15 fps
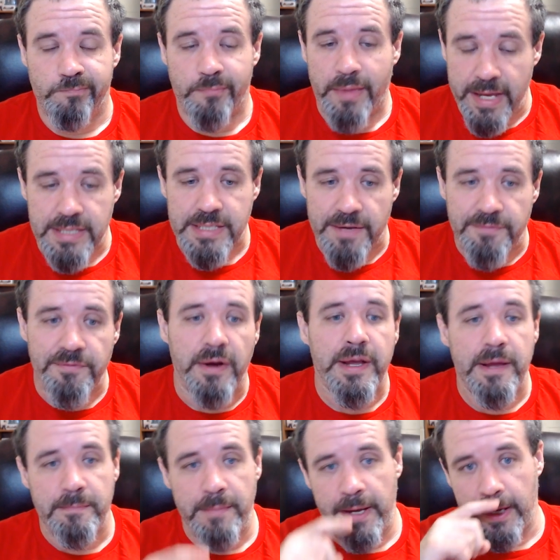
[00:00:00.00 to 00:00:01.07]
It's a
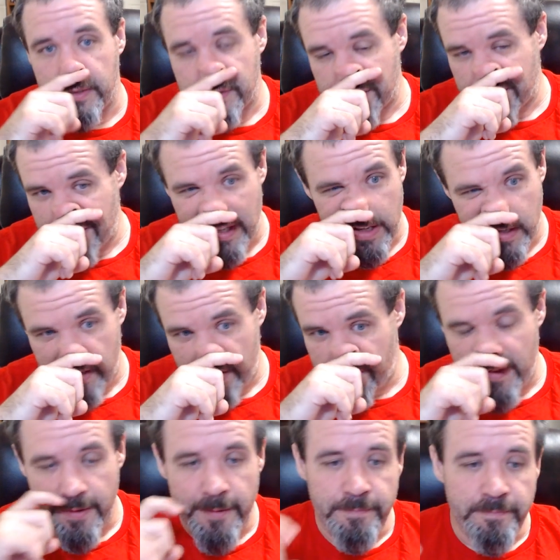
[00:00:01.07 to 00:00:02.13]
fucking mess.
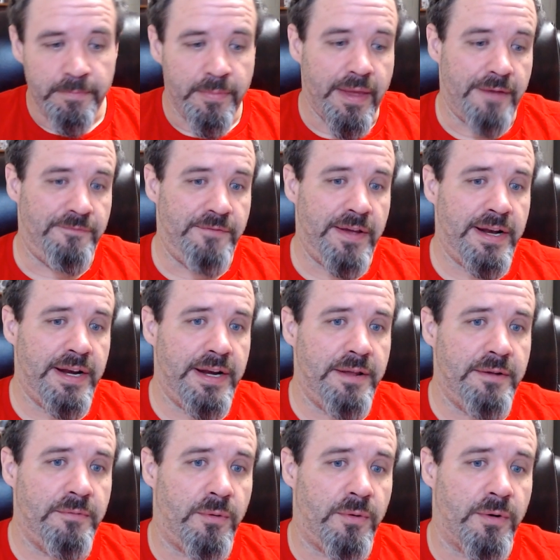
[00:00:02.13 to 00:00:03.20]

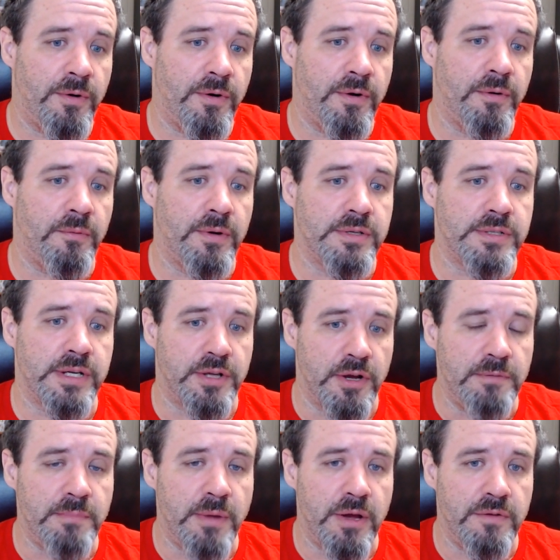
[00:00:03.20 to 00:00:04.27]
Infinity War was a
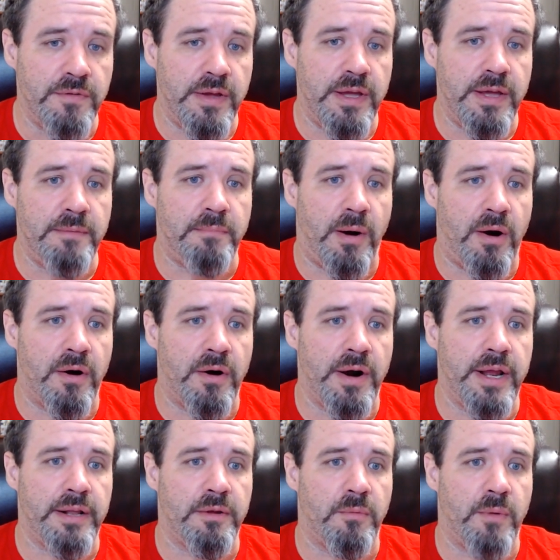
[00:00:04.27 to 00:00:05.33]
good movie,
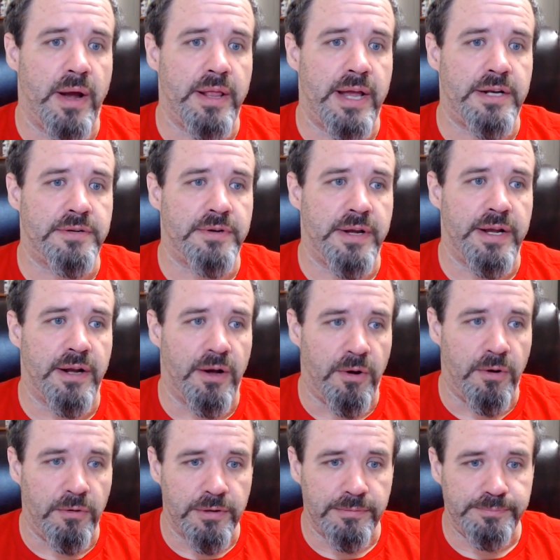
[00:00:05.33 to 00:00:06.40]
barring the way they treated
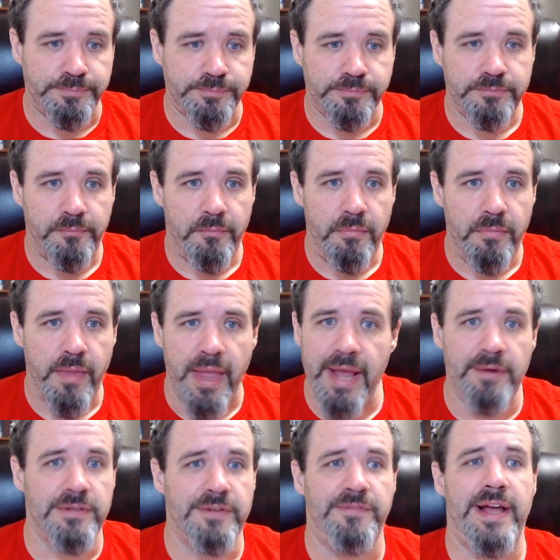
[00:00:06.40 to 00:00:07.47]
Hulk.
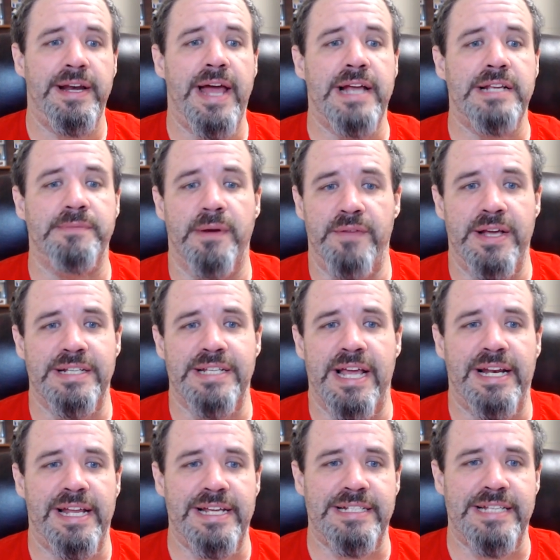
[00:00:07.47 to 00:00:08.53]
It was a fantastic movie. It's
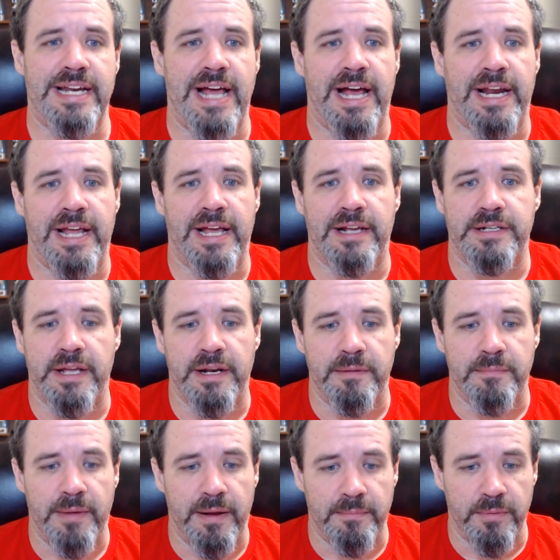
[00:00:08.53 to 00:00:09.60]
at least a 9 out of 10
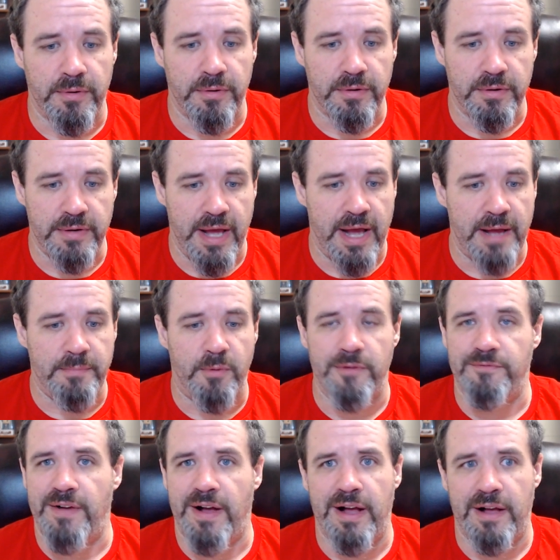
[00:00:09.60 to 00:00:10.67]
in my book.
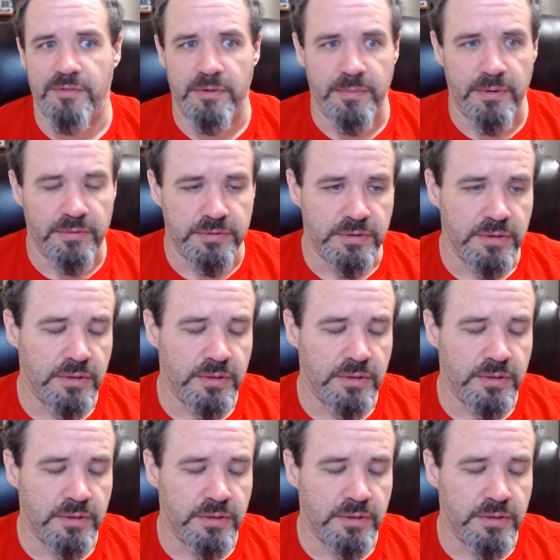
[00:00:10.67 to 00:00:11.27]
9.5 almost.